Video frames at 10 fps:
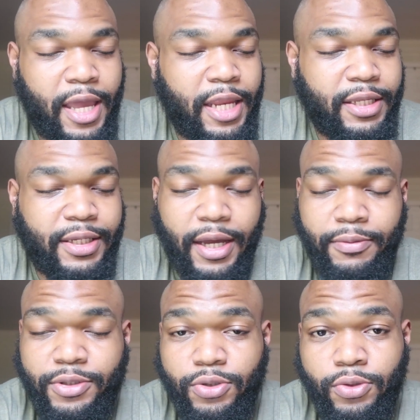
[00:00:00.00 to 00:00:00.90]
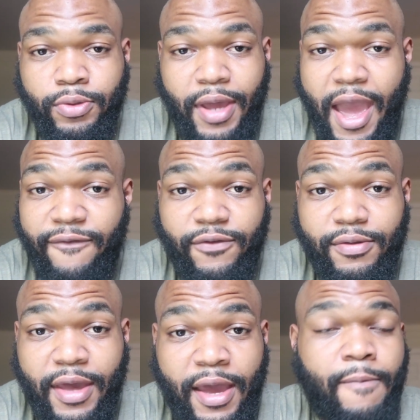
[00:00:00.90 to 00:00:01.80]
anytime soon
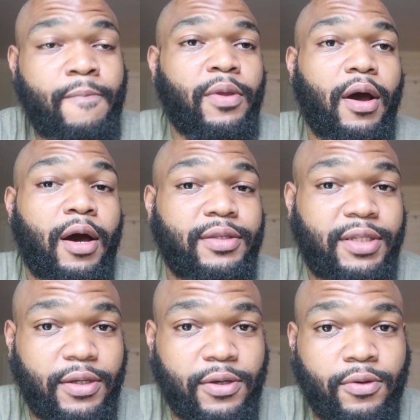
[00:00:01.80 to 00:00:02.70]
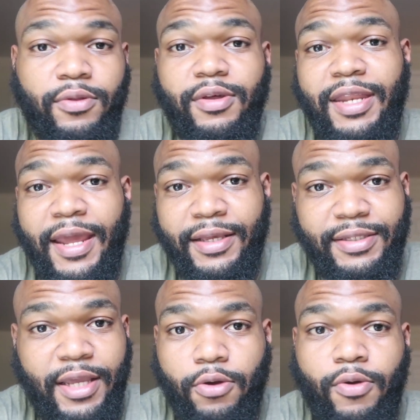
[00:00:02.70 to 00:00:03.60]
after that until the
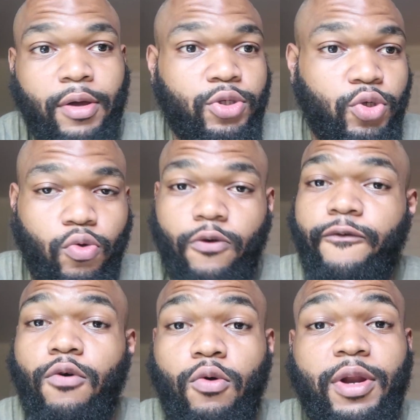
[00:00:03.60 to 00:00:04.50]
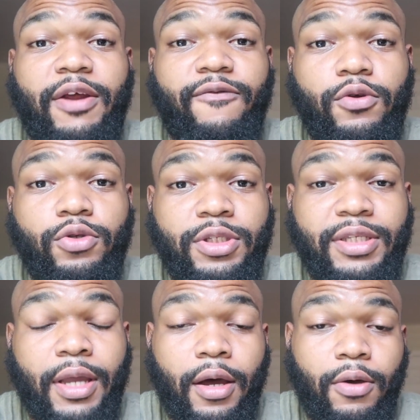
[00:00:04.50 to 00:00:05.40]
next day around 2 or 4,
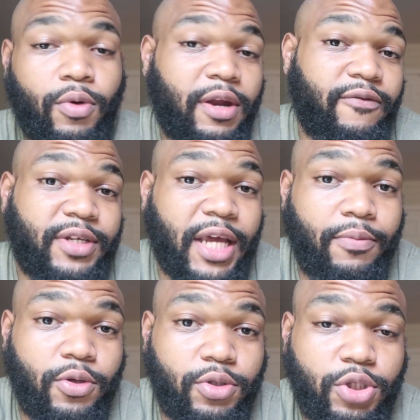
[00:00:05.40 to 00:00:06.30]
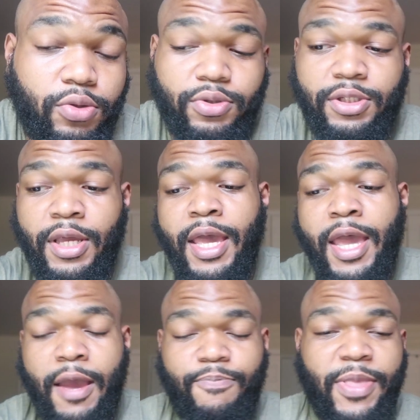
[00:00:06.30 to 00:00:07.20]
whatever time you choose.
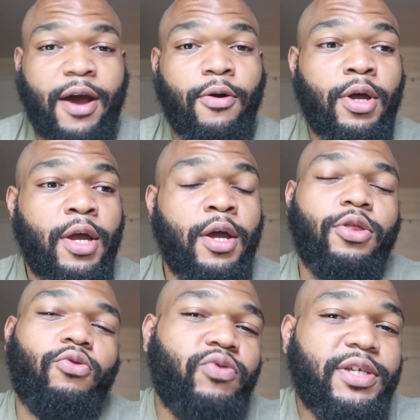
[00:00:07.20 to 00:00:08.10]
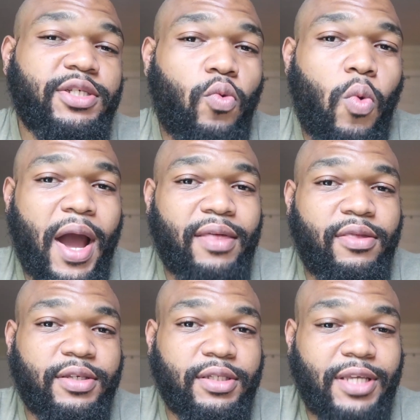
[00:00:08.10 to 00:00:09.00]
Now, the reason why
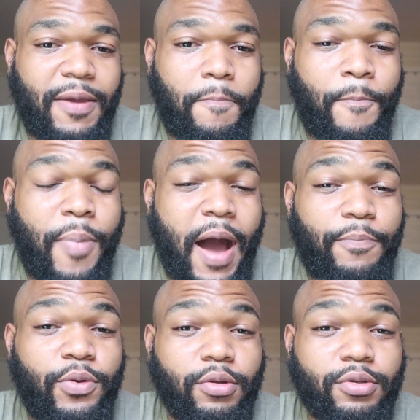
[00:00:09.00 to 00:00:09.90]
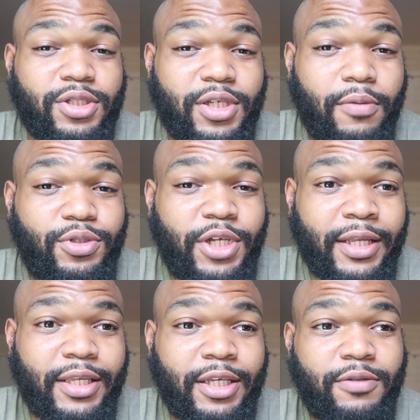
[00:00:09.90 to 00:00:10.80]
this is a popular
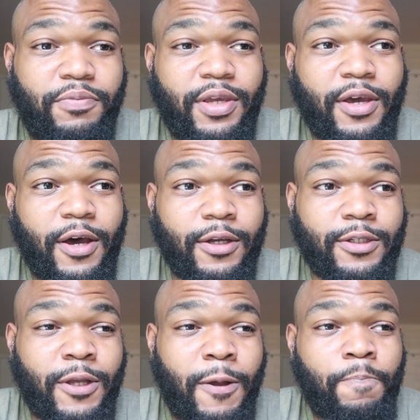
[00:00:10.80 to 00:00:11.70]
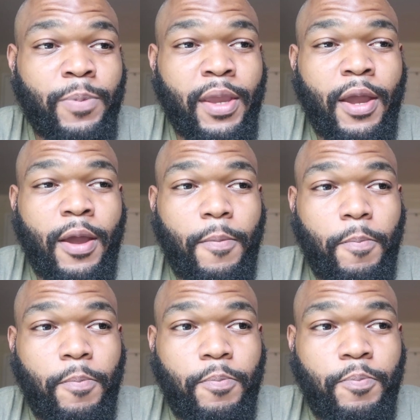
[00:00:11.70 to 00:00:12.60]
subject is because
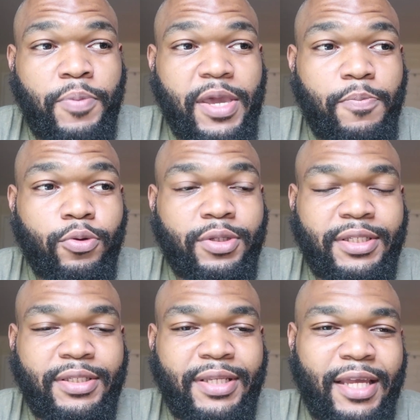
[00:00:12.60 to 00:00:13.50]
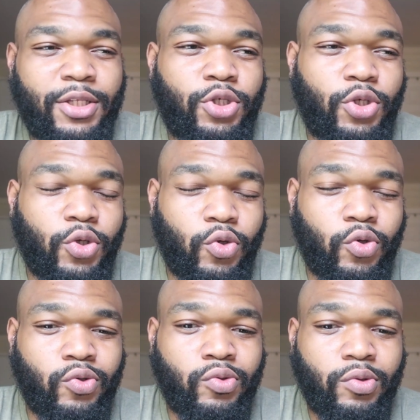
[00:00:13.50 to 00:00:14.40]
people tend
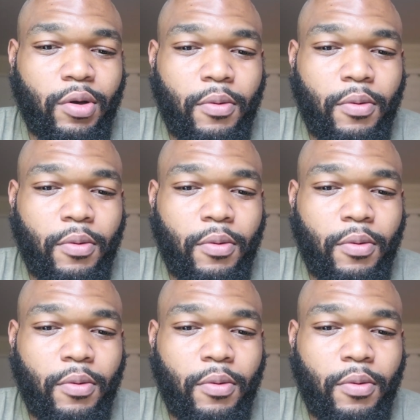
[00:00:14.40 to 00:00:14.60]
to